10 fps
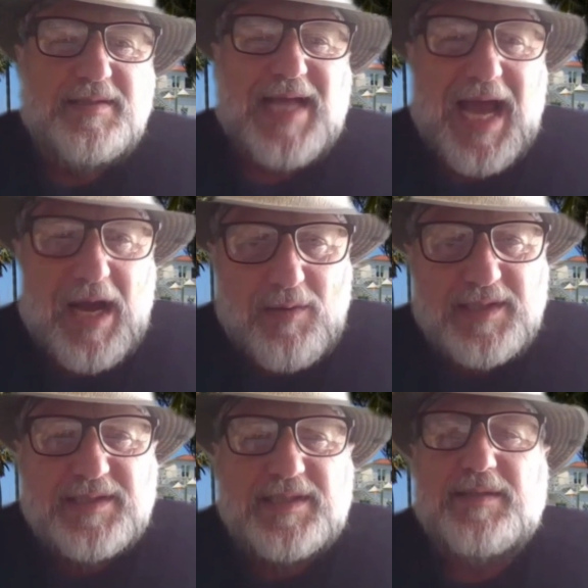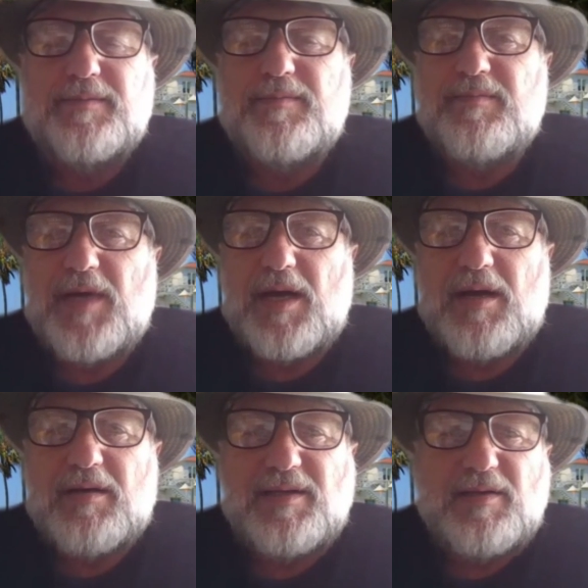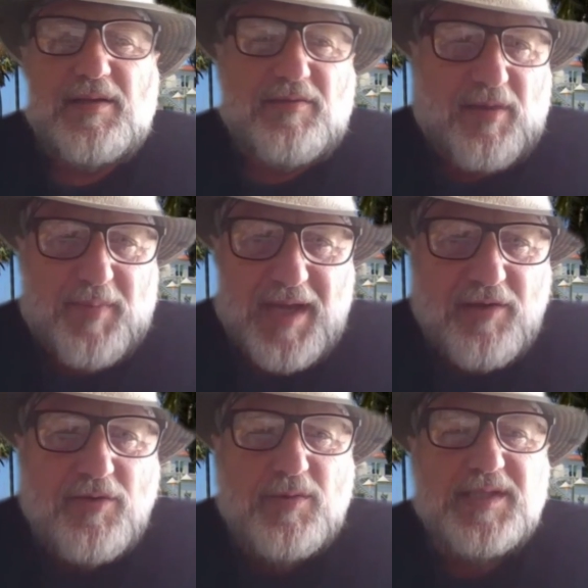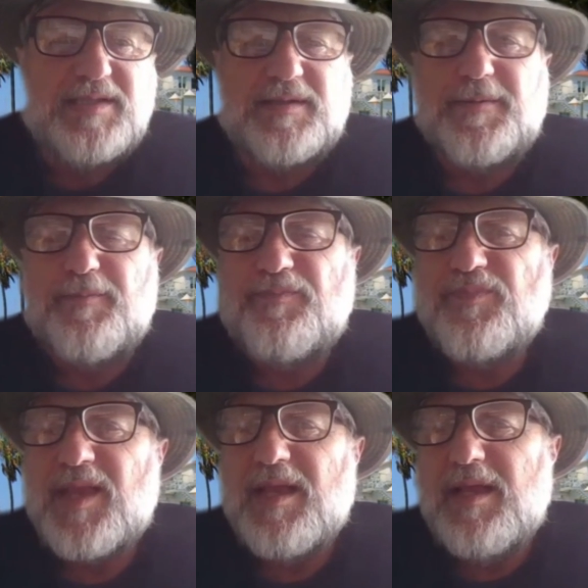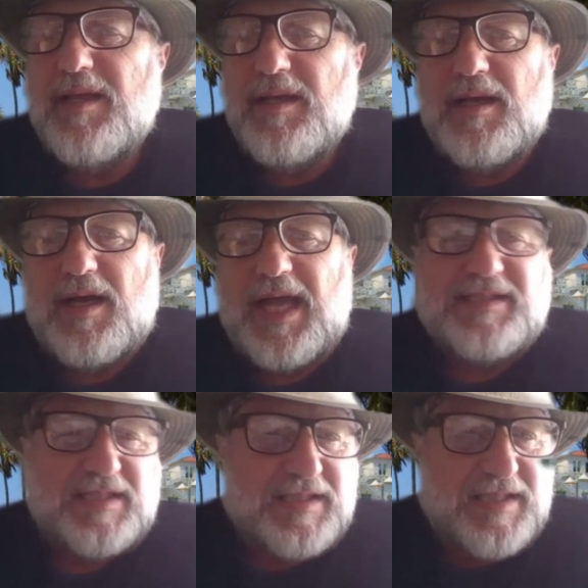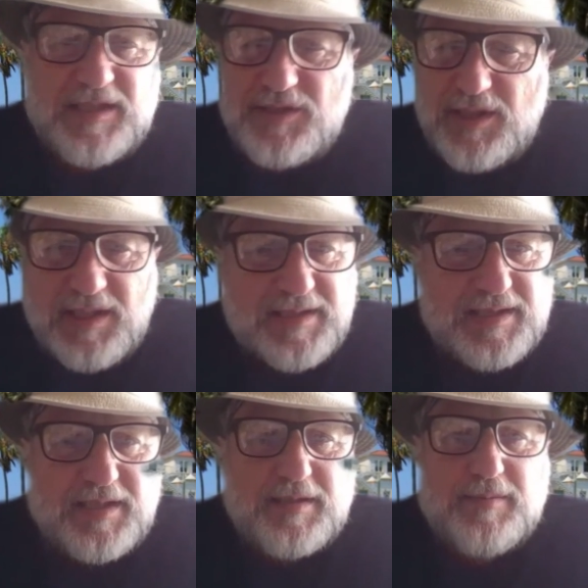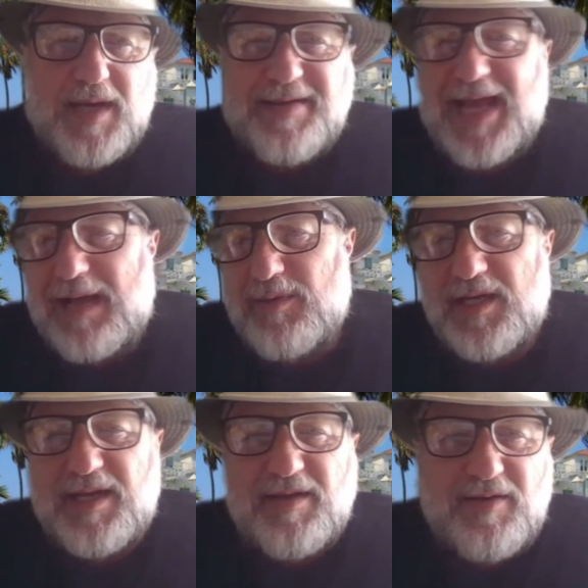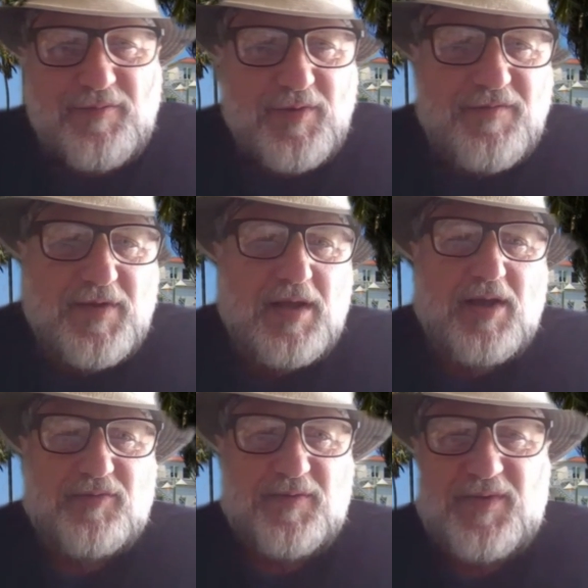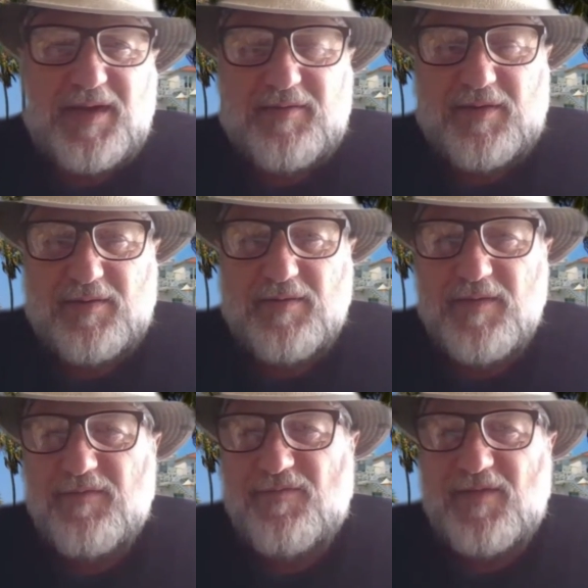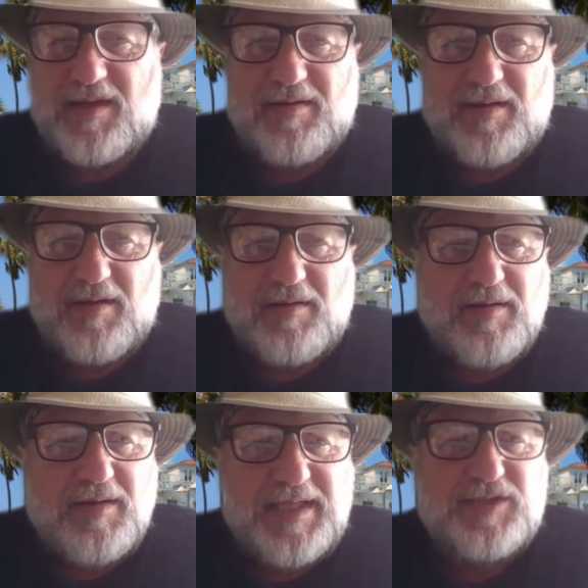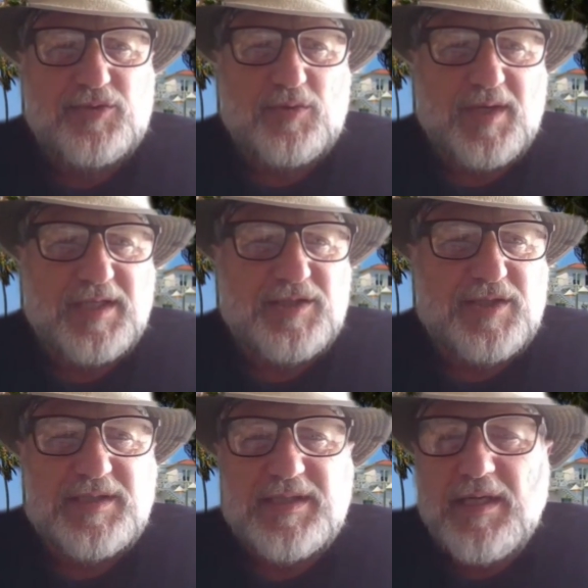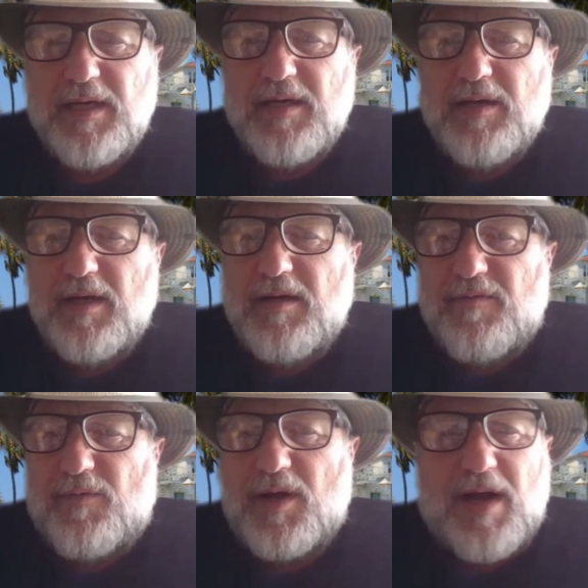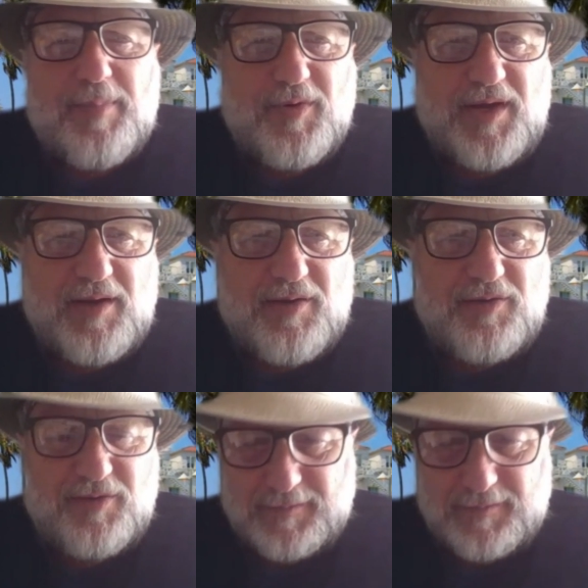Taoism, some Hinduism, existentialism. I dabbled in different philosophies and Eastern religions for a couple years,